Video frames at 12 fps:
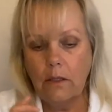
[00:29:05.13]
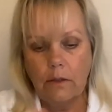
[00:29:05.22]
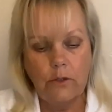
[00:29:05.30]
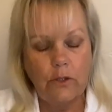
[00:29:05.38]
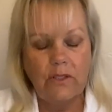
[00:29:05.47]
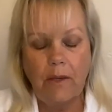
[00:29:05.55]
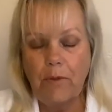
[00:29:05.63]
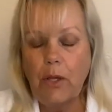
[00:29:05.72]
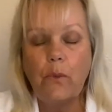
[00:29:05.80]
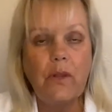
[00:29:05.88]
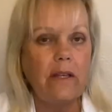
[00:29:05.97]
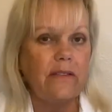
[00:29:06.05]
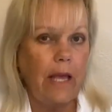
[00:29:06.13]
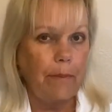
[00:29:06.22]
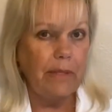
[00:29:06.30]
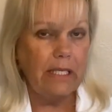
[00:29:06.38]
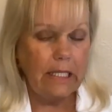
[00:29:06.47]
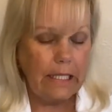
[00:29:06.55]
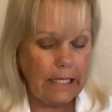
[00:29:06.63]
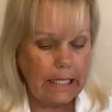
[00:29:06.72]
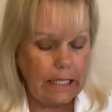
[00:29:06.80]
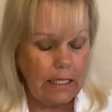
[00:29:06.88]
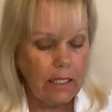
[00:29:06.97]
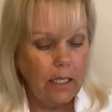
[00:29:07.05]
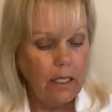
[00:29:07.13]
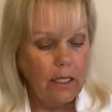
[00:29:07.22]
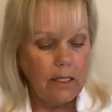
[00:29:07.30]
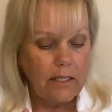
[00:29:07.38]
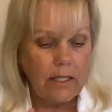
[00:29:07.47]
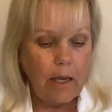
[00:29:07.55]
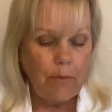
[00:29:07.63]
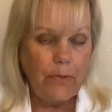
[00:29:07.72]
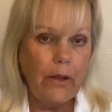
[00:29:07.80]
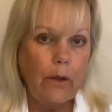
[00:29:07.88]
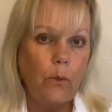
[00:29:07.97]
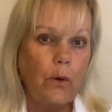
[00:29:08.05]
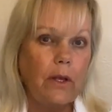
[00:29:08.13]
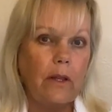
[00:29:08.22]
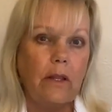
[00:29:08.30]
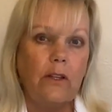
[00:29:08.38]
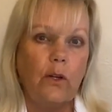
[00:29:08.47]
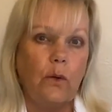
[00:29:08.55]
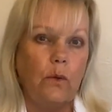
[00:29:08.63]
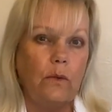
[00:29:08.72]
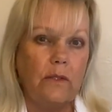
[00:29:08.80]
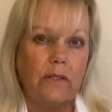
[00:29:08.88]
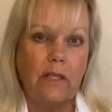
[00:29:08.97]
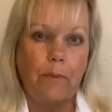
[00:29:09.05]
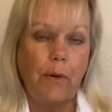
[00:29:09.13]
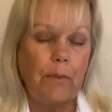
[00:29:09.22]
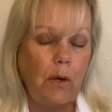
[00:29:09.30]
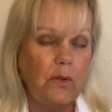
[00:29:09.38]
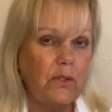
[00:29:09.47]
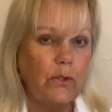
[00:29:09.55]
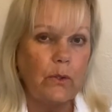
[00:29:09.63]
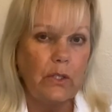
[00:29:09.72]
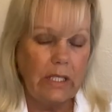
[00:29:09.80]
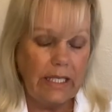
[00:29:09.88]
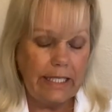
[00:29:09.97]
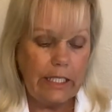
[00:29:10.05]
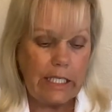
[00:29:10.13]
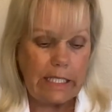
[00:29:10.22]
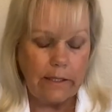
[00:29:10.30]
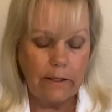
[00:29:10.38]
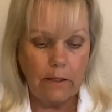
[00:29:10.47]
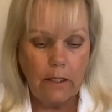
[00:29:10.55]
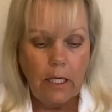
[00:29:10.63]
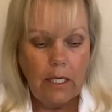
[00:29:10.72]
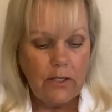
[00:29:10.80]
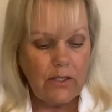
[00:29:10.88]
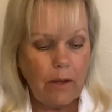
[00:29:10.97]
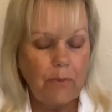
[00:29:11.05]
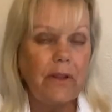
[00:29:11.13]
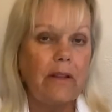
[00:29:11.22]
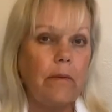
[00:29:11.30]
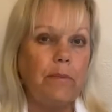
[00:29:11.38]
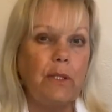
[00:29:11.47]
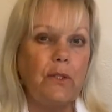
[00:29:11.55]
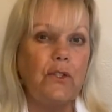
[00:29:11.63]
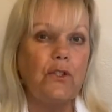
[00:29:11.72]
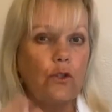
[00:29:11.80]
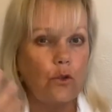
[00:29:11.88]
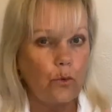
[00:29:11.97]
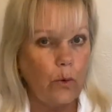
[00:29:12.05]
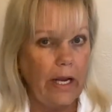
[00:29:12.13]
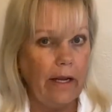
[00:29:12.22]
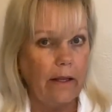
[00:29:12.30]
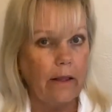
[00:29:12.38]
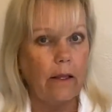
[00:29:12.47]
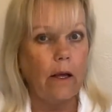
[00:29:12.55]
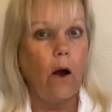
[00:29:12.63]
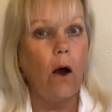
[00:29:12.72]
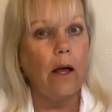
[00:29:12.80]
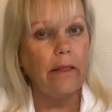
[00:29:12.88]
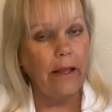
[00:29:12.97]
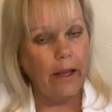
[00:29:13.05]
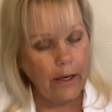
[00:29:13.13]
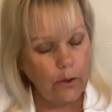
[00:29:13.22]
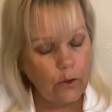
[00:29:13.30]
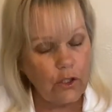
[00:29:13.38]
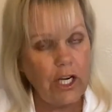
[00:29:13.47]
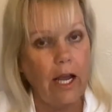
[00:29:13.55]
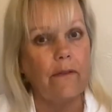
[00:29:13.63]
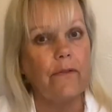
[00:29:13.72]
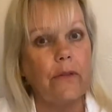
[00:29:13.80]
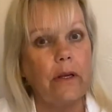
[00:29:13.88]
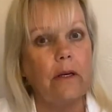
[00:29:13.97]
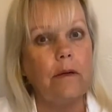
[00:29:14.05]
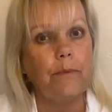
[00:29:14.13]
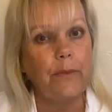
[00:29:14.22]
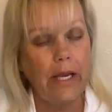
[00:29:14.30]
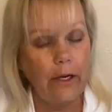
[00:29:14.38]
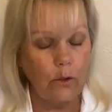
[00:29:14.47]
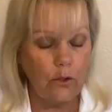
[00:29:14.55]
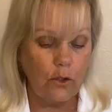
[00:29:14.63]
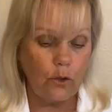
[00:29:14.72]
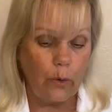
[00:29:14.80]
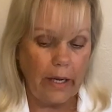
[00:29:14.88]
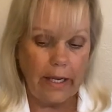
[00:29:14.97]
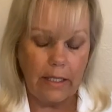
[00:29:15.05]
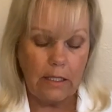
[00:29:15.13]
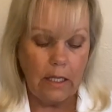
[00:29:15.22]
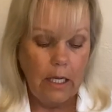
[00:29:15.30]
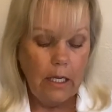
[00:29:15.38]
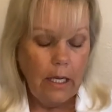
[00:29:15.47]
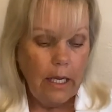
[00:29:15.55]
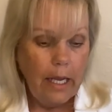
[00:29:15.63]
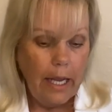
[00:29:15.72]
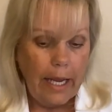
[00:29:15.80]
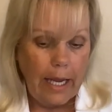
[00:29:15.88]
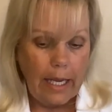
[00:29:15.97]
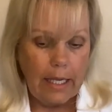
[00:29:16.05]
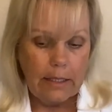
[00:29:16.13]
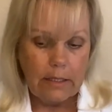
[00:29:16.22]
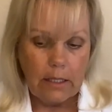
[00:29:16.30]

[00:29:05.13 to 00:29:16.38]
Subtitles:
something with a saponin in it, something with, that promotes circulation, something that builds strength on the hair shaft, the hair strand, and